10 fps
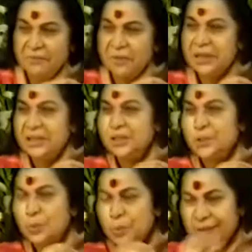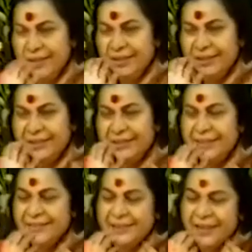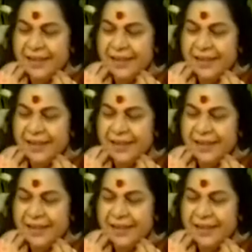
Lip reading: very sweet in the sense